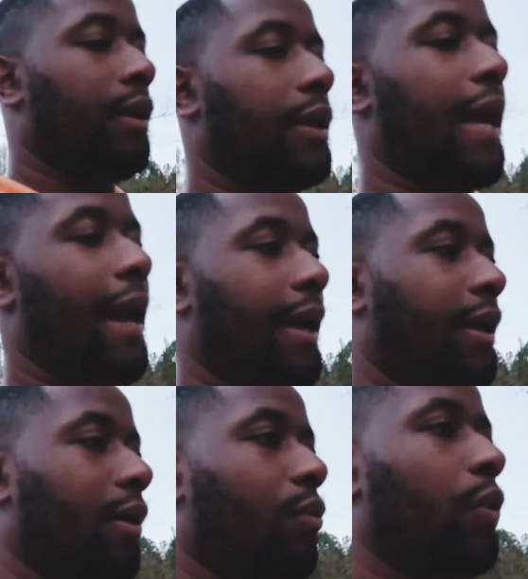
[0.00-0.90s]
that
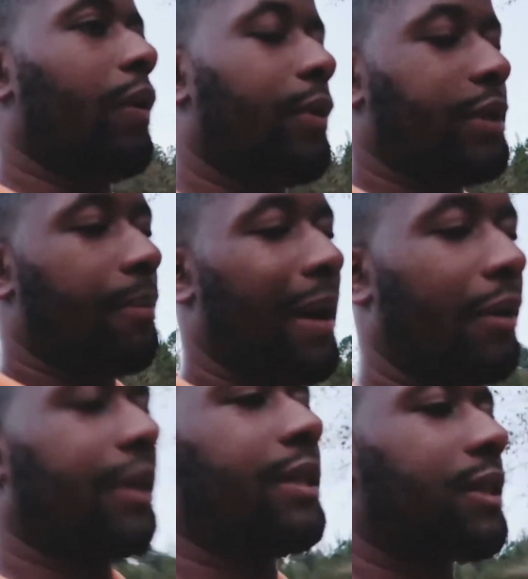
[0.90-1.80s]
worries
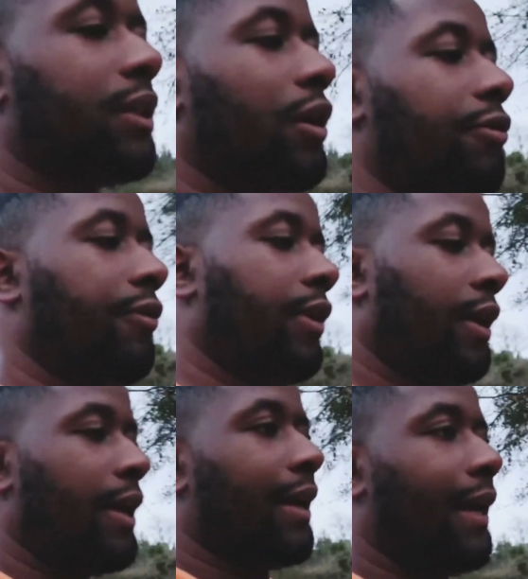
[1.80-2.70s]
about this stuff
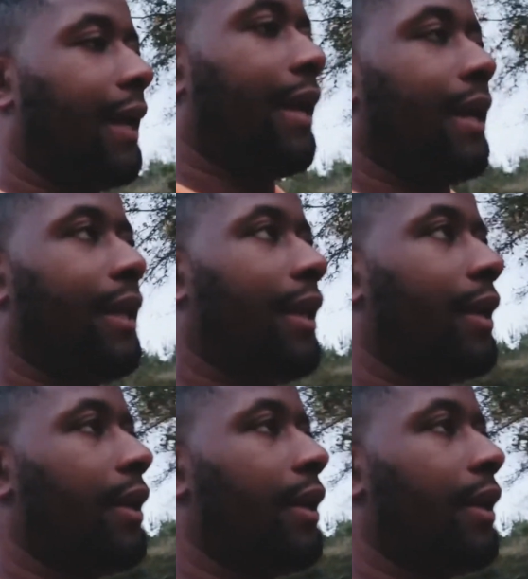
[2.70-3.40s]
and